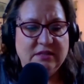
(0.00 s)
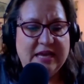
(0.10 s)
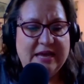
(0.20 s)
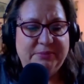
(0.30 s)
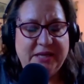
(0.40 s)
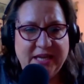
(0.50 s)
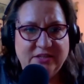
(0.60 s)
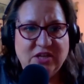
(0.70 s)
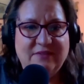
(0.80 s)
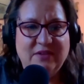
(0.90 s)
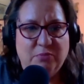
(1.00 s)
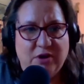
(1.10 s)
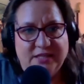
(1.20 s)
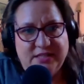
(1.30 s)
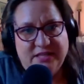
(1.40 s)
having
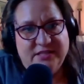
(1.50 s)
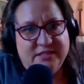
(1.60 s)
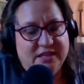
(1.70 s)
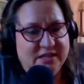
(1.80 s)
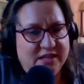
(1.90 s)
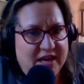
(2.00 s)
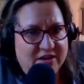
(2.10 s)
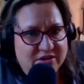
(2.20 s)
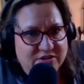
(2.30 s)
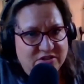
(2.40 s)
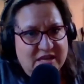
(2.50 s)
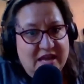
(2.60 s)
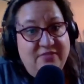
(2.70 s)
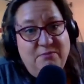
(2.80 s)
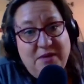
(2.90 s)
process indicators,
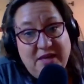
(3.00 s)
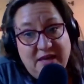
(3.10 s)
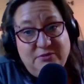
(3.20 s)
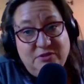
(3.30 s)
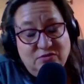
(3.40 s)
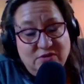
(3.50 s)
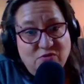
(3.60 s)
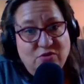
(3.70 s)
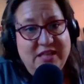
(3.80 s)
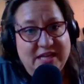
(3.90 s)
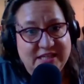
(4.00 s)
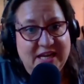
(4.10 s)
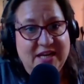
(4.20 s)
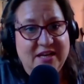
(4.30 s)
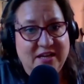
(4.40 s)
and then being able to record that
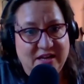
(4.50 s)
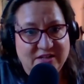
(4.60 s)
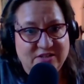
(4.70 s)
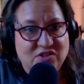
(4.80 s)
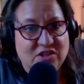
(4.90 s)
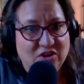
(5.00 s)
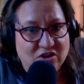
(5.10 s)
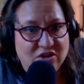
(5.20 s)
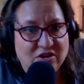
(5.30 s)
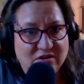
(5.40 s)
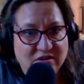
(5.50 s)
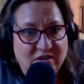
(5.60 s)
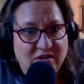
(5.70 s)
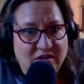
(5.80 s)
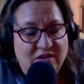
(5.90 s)
data in a secure
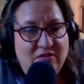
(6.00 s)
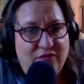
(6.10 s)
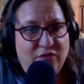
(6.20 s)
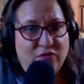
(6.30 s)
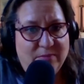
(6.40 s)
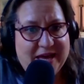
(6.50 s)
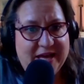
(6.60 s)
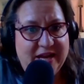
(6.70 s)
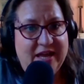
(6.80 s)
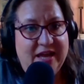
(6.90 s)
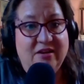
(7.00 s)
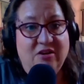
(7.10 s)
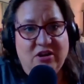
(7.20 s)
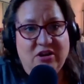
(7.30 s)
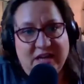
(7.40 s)
format and
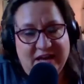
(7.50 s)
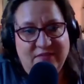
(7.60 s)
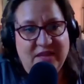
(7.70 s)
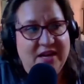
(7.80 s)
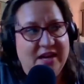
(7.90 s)
archive it.